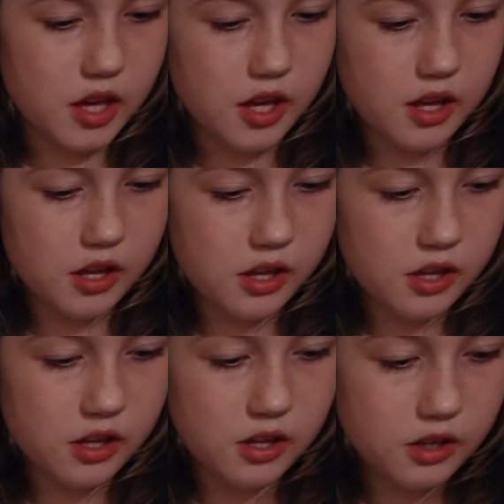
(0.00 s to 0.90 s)
a
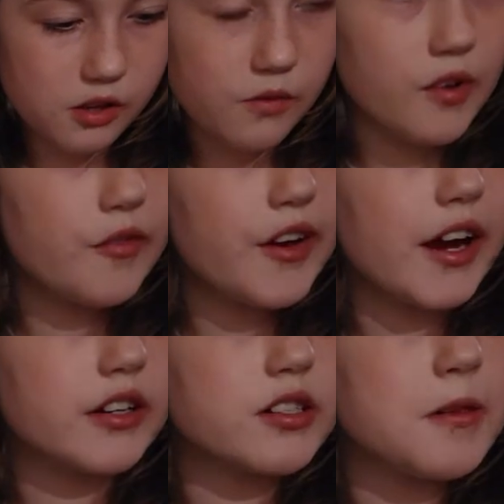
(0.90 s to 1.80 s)
fun
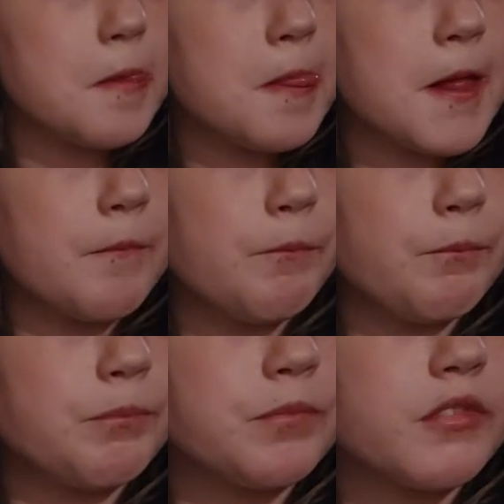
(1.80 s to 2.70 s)
fact.
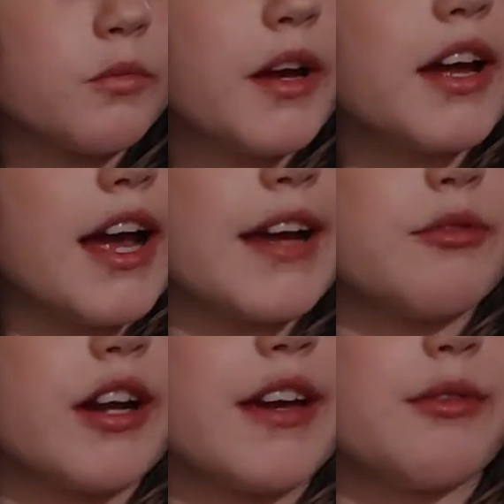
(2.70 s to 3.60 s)
Wait, I
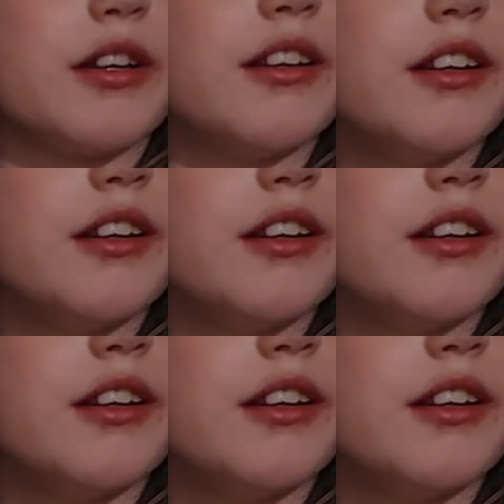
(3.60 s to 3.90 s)
have one. I have one.